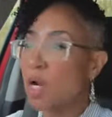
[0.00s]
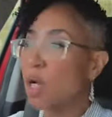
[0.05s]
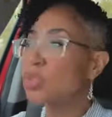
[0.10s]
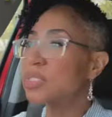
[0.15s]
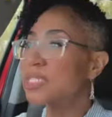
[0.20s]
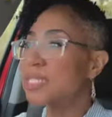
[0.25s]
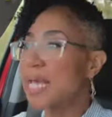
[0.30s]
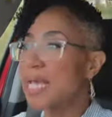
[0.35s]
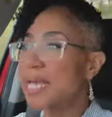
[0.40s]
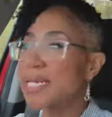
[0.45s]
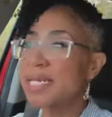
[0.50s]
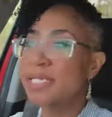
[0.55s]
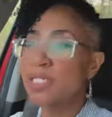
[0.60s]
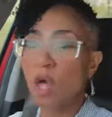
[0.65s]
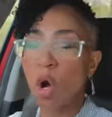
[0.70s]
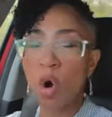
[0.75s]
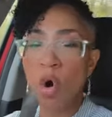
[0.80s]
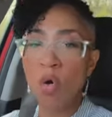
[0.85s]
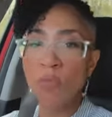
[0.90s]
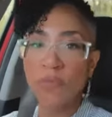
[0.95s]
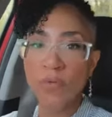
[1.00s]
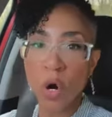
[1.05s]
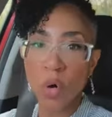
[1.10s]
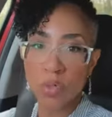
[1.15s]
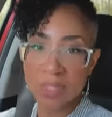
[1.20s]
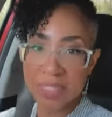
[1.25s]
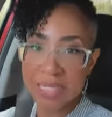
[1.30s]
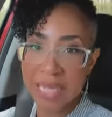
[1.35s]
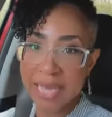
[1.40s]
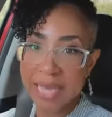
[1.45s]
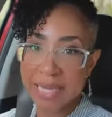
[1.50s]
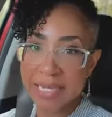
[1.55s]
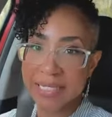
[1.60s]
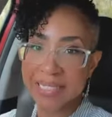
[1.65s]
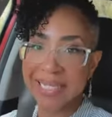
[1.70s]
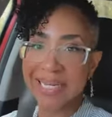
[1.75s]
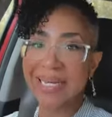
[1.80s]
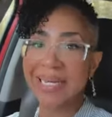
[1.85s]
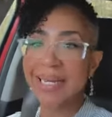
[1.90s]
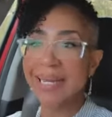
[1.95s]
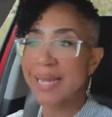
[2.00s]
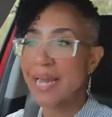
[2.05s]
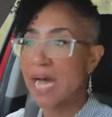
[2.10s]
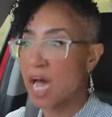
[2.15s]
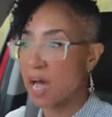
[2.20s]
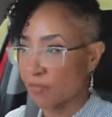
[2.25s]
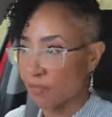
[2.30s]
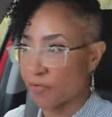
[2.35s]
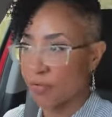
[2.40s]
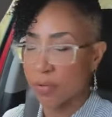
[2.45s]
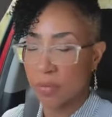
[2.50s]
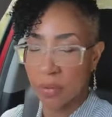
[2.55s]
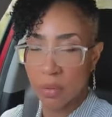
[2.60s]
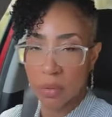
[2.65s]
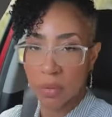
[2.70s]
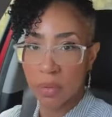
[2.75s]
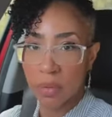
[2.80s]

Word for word: We don't say these old folk sayings enough.